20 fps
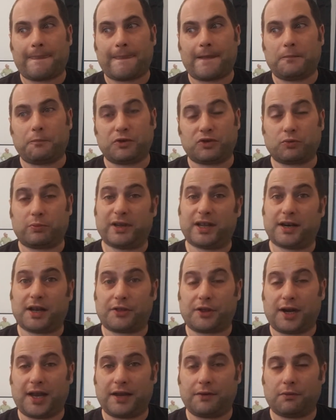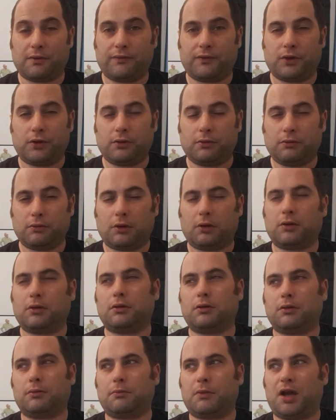which will be another late review,
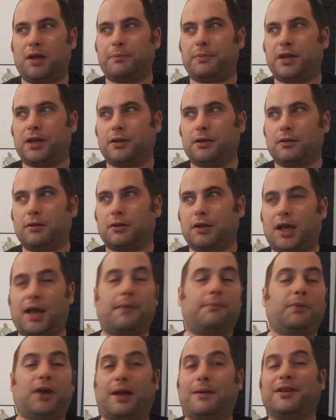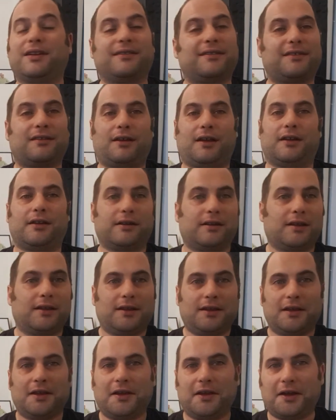or it might be I'm undecided.
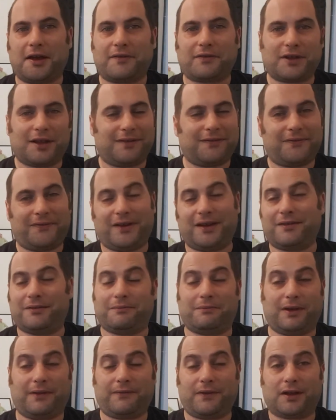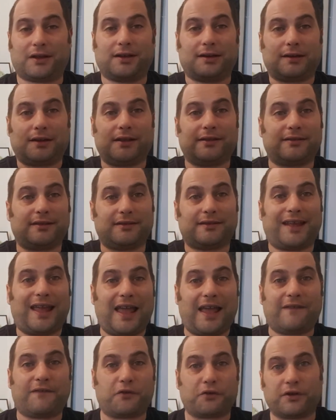I've got my fucking list is
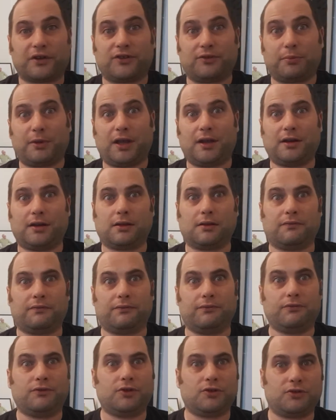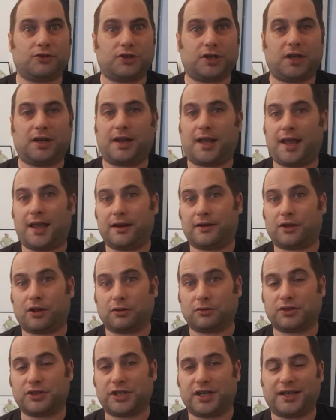ever expanding of new shit and
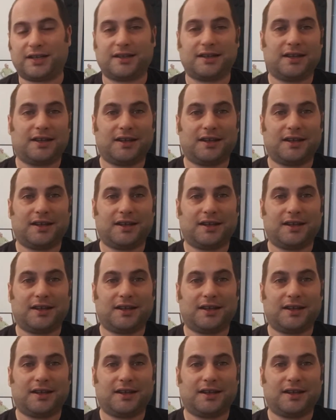old shit.